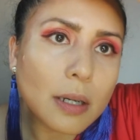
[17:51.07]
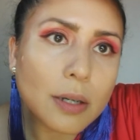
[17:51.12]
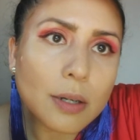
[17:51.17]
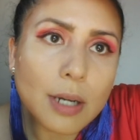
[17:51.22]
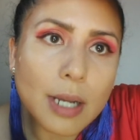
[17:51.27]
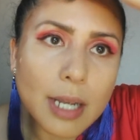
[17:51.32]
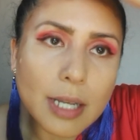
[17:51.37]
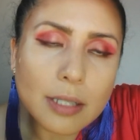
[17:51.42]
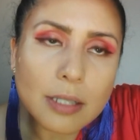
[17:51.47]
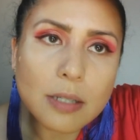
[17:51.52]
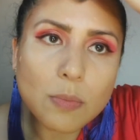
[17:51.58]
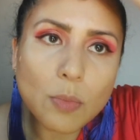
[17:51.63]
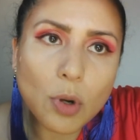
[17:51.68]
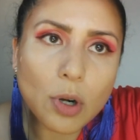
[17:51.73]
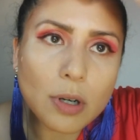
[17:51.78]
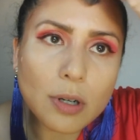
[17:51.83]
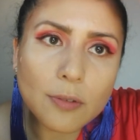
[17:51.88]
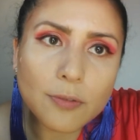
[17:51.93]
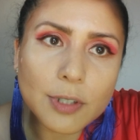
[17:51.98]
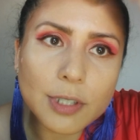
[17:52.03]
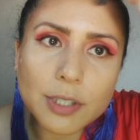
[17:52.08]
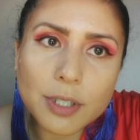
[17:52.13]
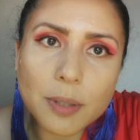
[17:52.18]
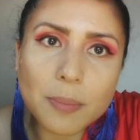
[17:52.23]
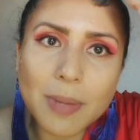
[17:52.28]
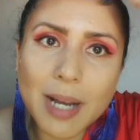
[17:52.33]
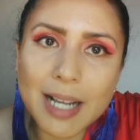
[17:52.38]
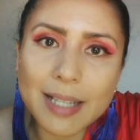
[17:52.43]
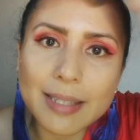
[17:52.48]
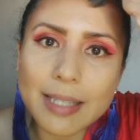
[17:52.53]
creates more of a
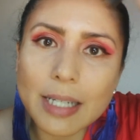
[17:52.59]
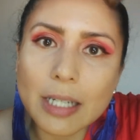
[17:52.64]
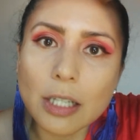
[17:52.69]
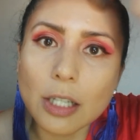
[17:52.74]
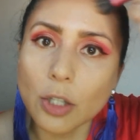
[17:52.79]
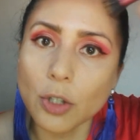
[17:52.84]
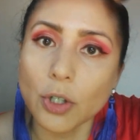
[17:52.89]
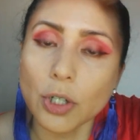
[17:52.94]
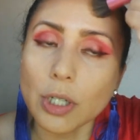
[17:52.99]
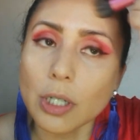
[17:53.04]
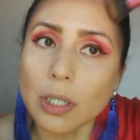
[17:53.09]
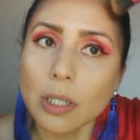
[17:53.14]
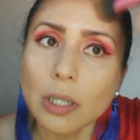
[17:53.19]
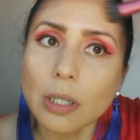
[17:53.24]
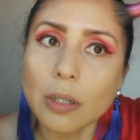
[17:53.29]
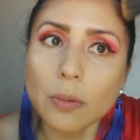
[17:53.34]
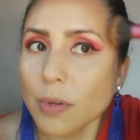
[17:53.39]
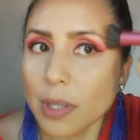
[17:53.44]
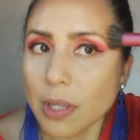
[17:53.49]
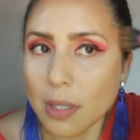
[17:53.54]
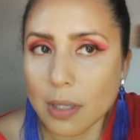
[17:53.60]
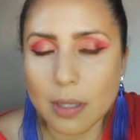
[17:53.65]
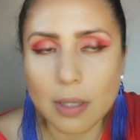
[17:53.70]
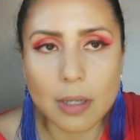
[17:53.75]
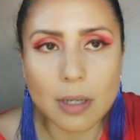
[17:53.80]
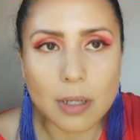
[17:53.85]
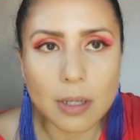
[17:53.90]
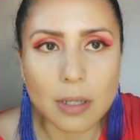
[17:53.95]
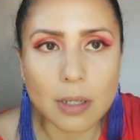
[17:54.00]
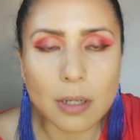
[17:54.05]
dramatic look with
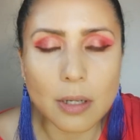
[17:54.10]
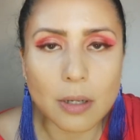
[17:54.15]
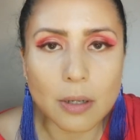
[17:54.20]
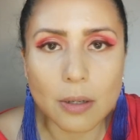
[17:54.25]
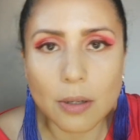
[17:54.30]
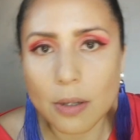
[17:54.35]
the